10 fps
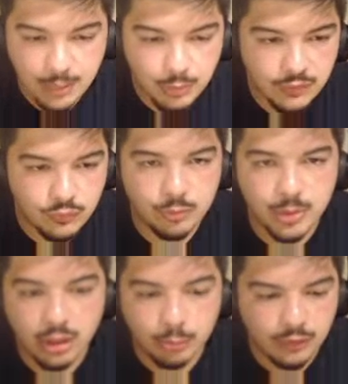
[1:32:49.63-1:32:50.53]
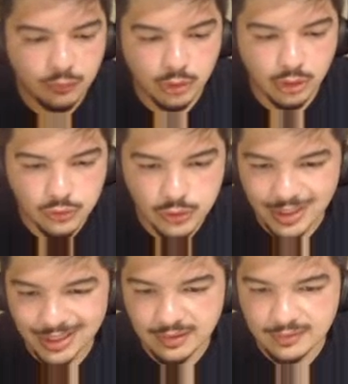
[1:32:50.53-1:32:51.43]
believe we've been above 100
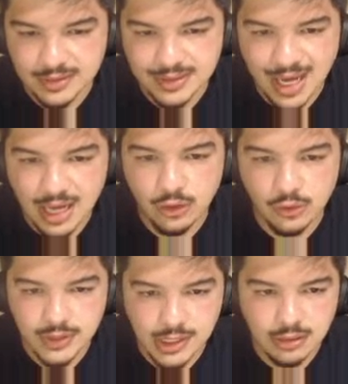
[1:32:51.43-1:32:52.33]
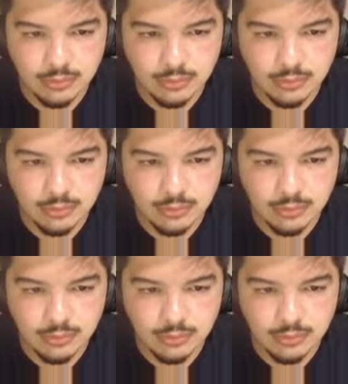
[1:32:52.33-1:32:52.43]
like this entire time.